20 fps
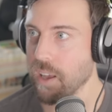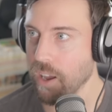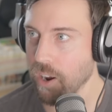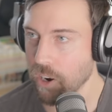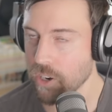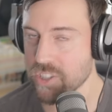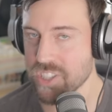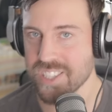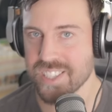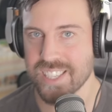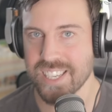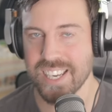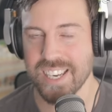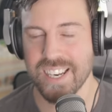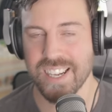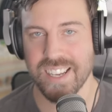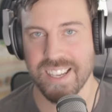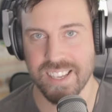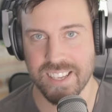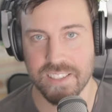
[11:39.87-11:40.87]

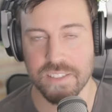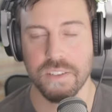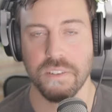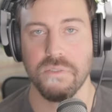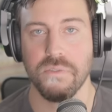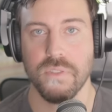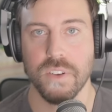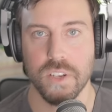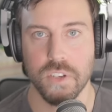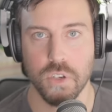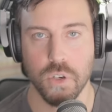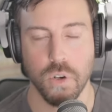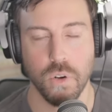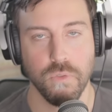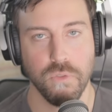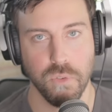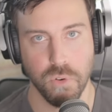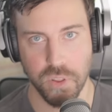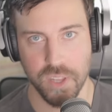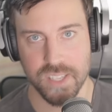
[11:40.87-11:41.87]
Argentina is official
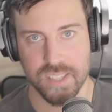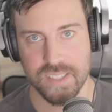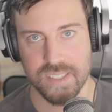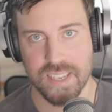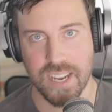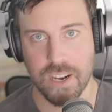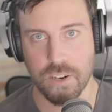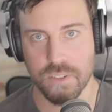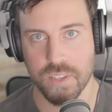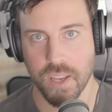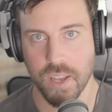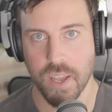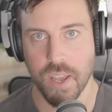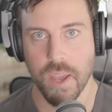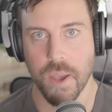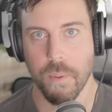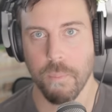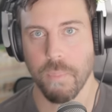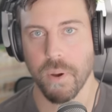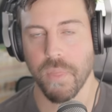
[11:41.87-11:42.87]
for the Stout,
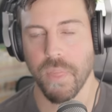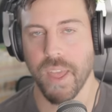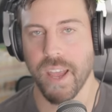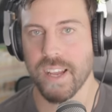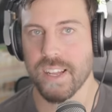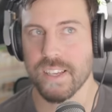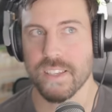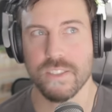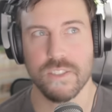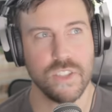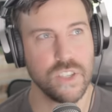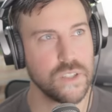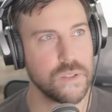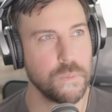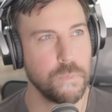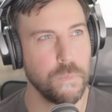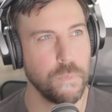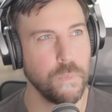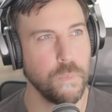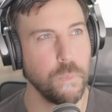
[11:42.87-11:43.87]
but that it
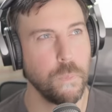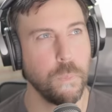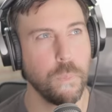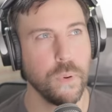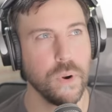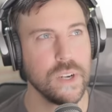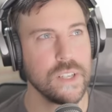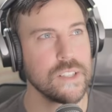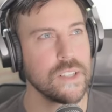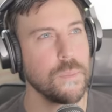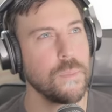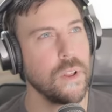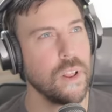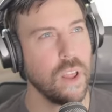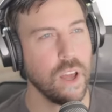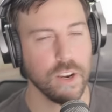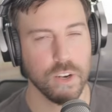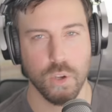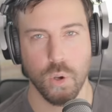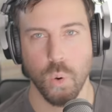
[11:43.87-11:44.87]
just brings up a
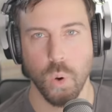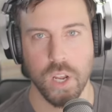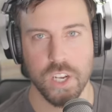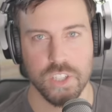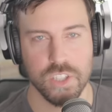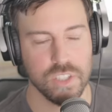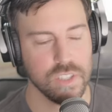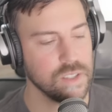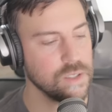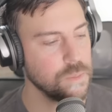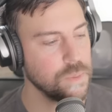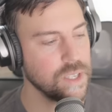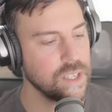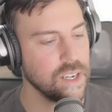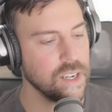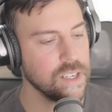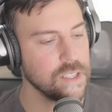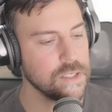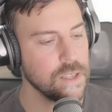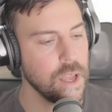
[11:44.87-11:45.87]
lot of questions
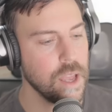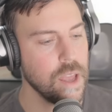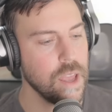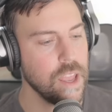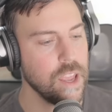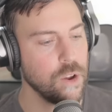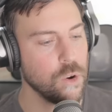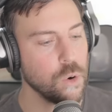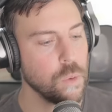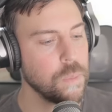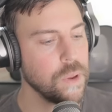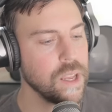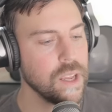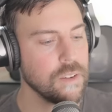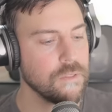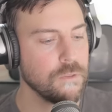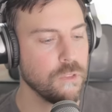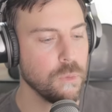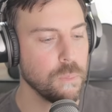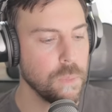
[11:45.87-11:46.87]
because it would be
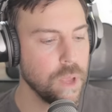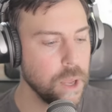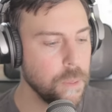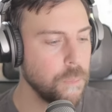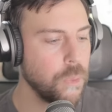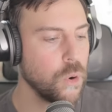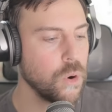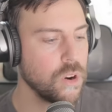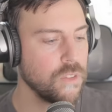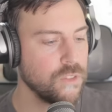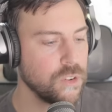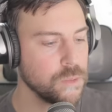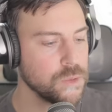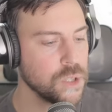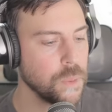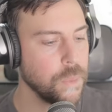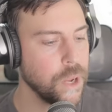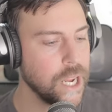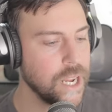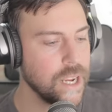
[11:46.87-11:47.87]
imported from
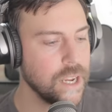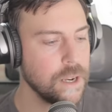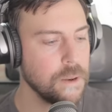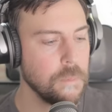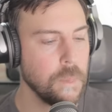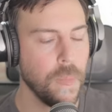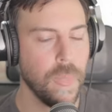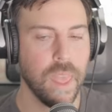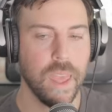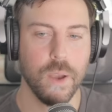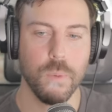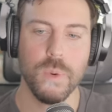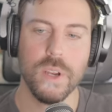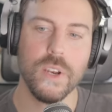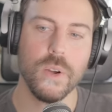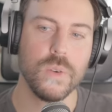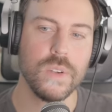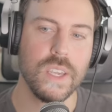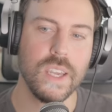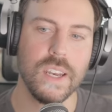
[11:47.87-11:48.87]
Japan, and we
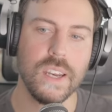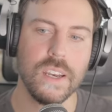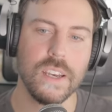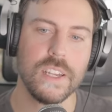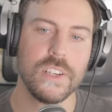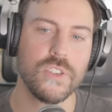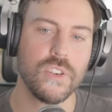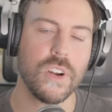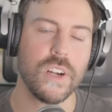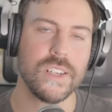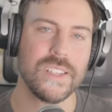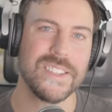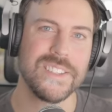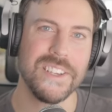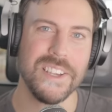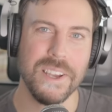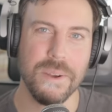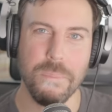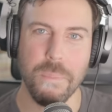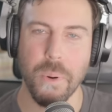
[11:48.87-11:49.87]
don't get any trucks
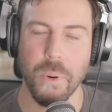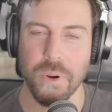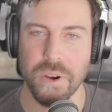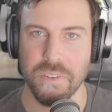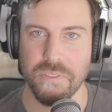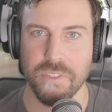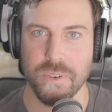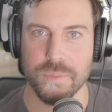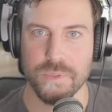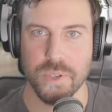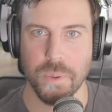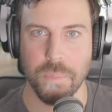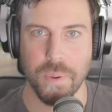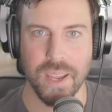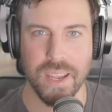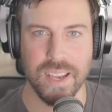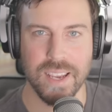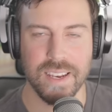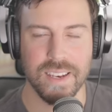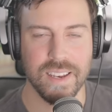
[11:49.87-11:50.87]
imported from
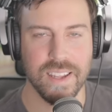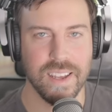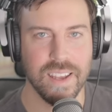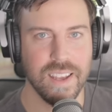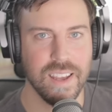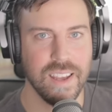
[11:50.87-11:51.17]
Japan